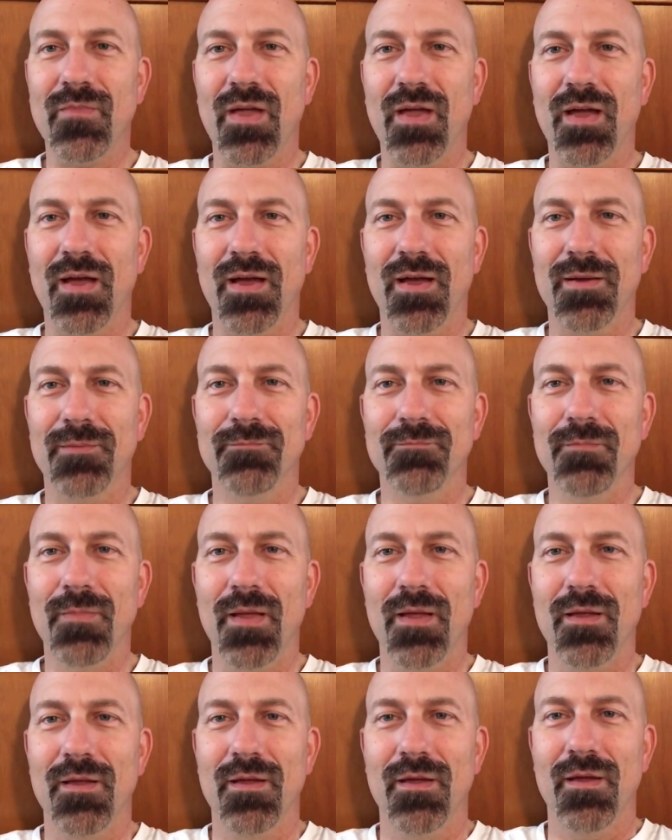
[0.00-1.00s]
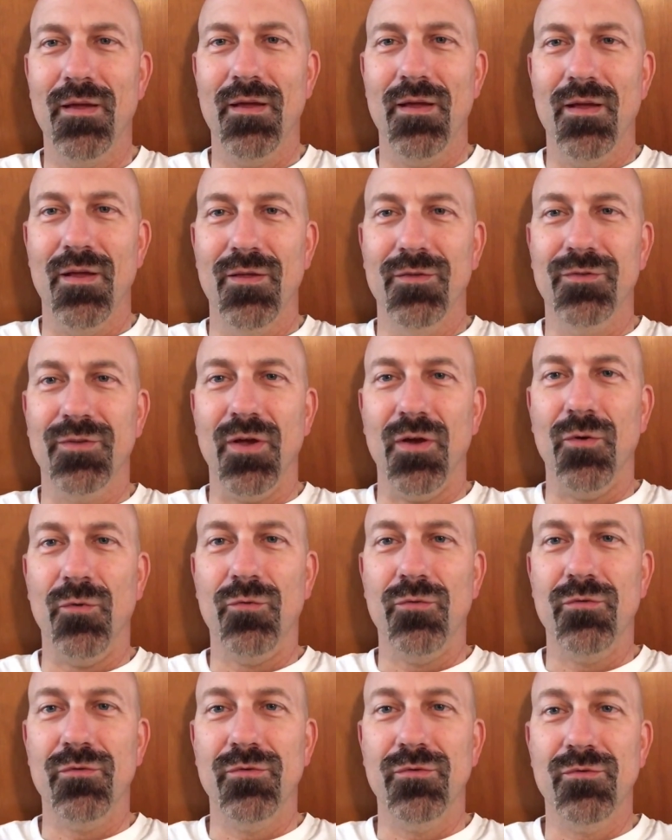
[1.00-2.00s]
Um,
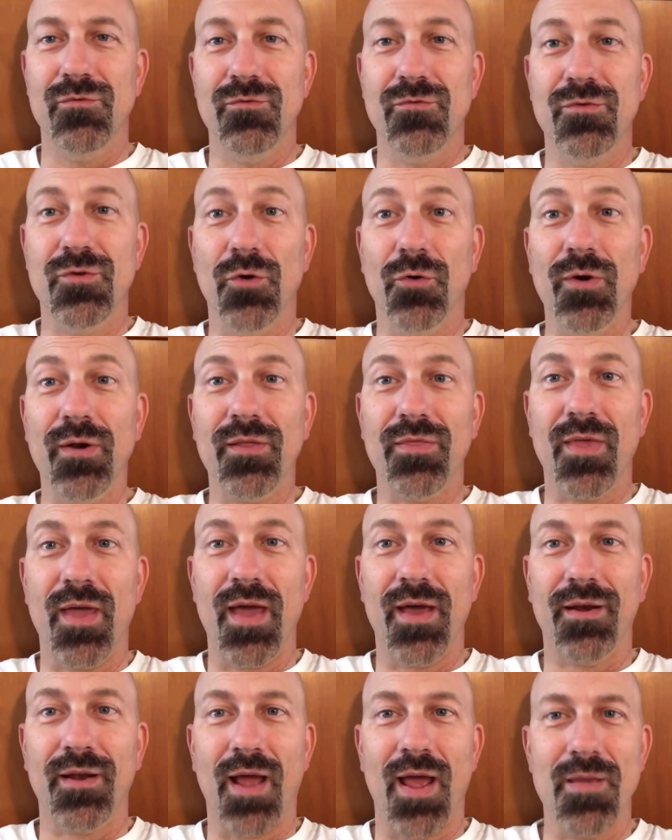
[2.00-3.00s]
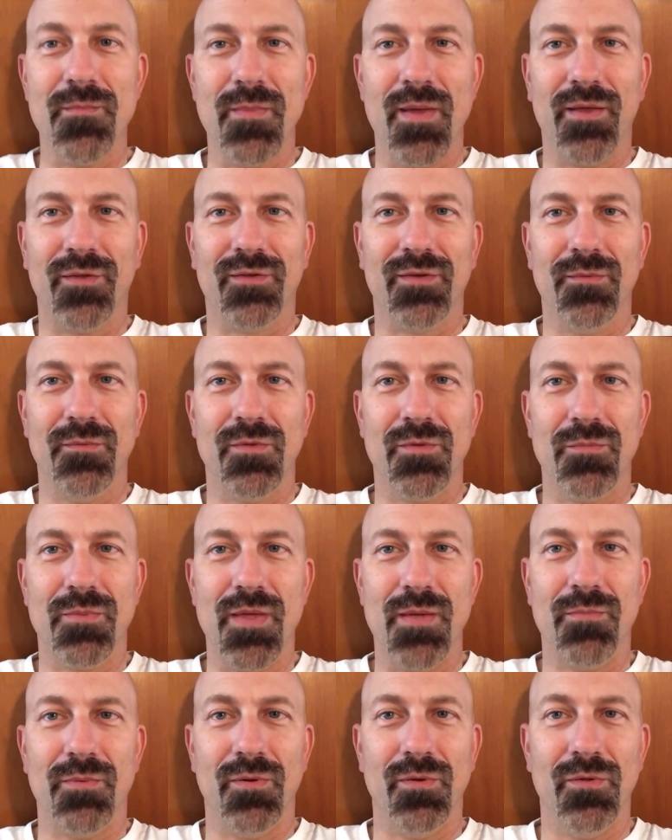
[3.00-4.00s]
so during that, I met some of the
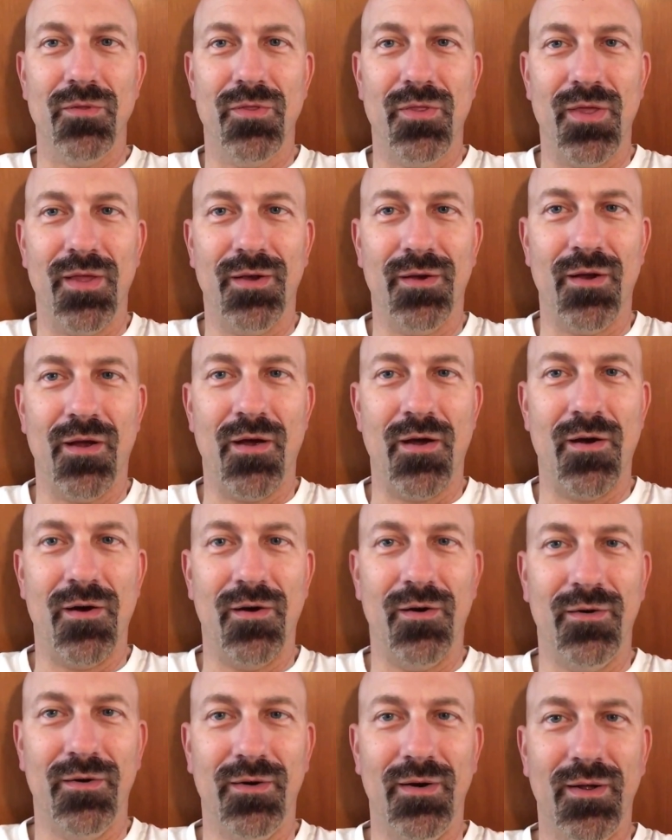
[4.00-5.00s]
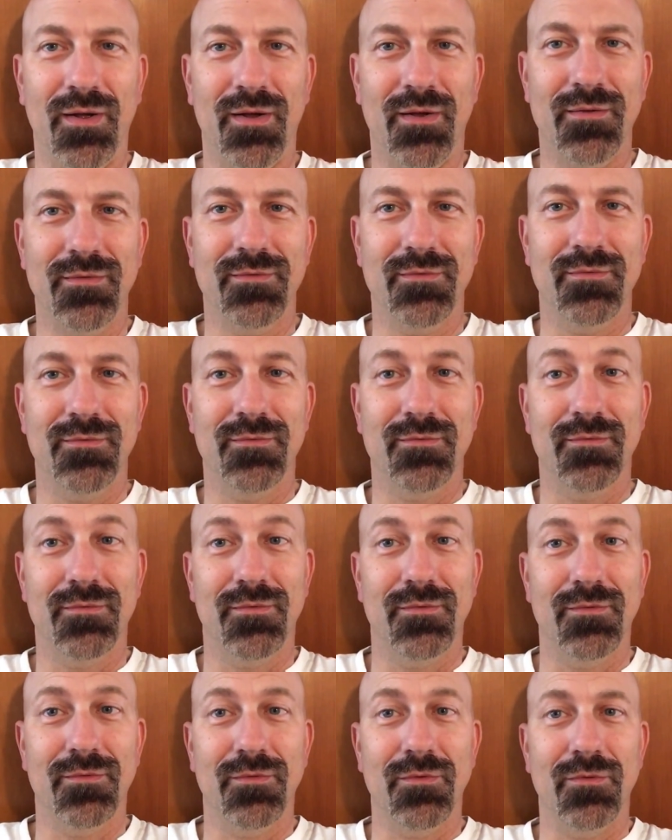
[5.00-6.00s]
people that are uh,
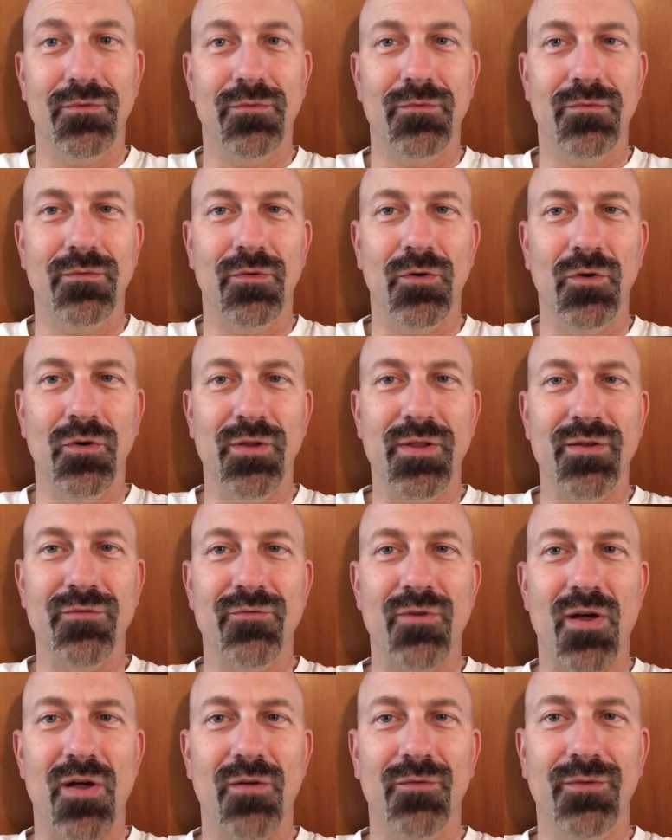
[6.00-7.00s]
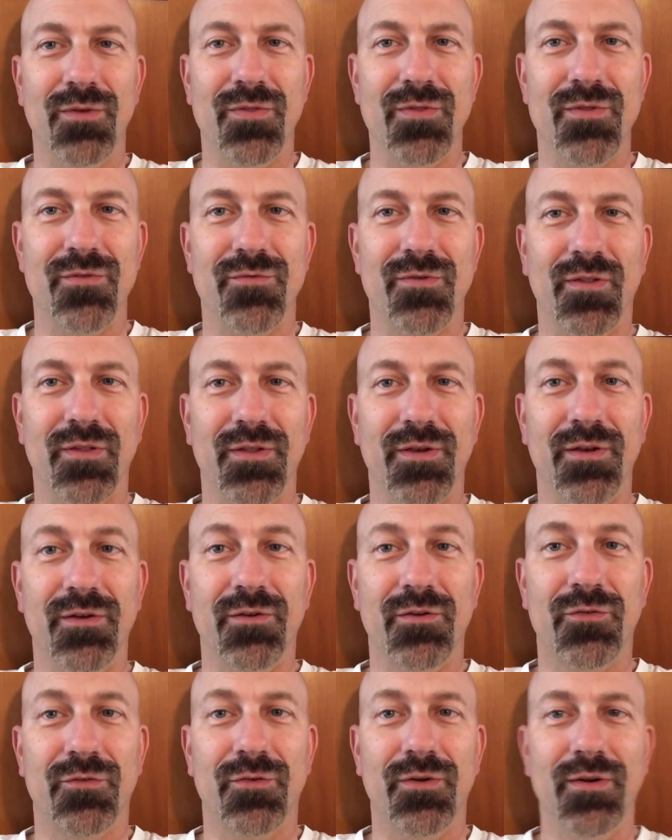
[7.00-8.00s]
early involved in the affiliate
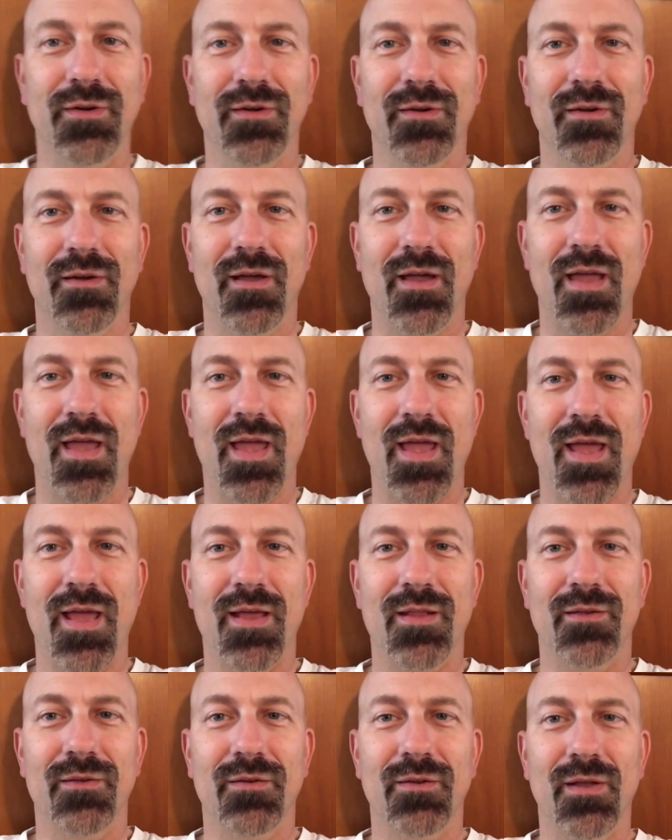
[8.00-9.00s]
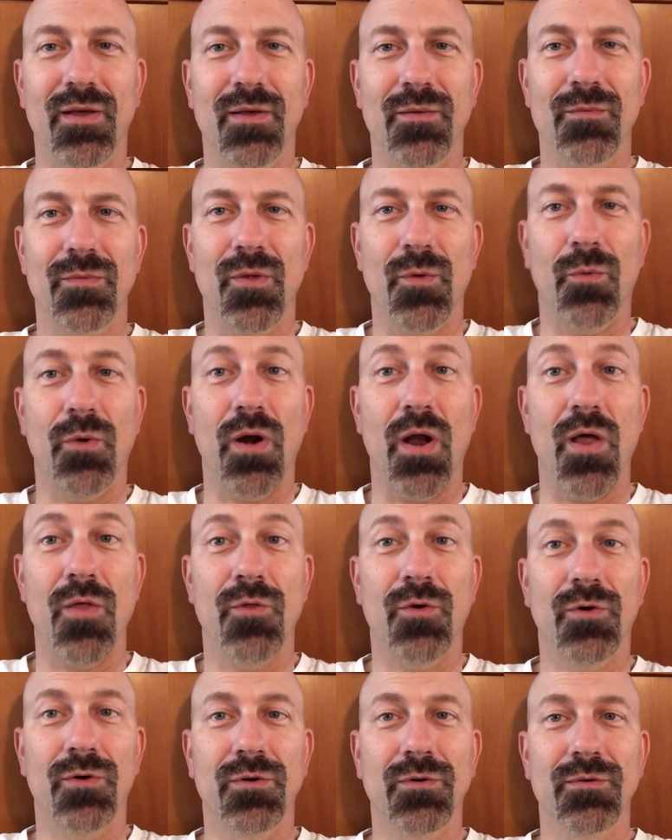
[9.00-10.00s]
industry, and uh, there were
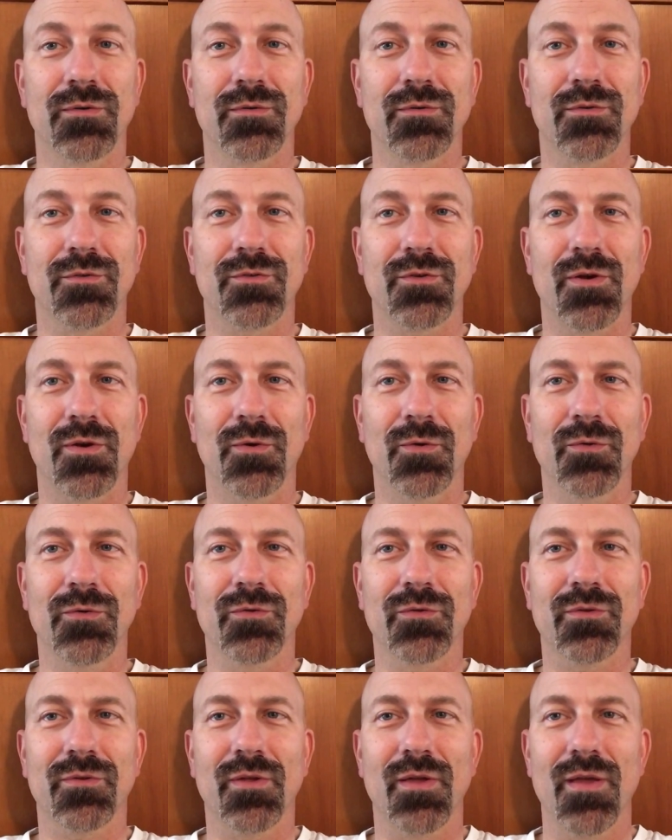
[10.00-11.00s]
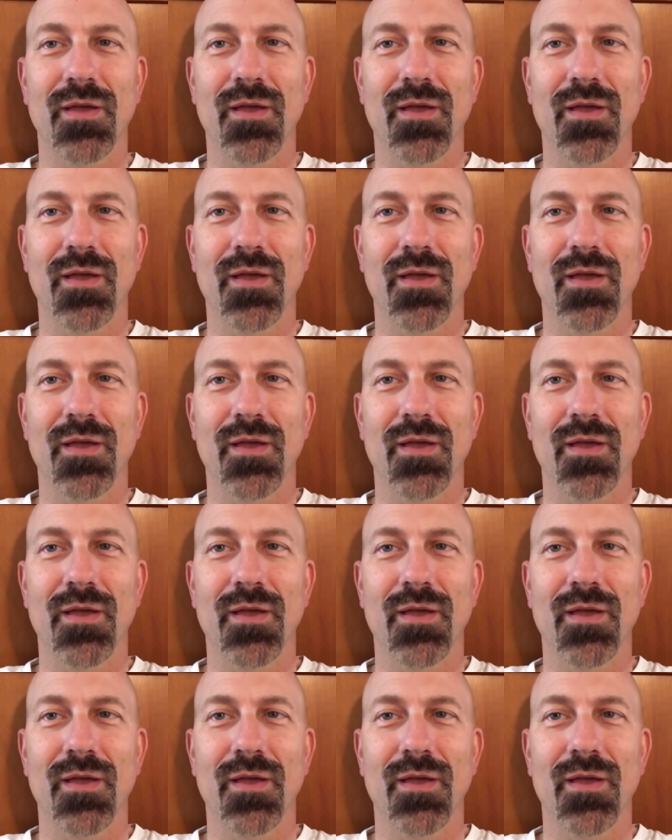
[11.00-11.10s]
other shows.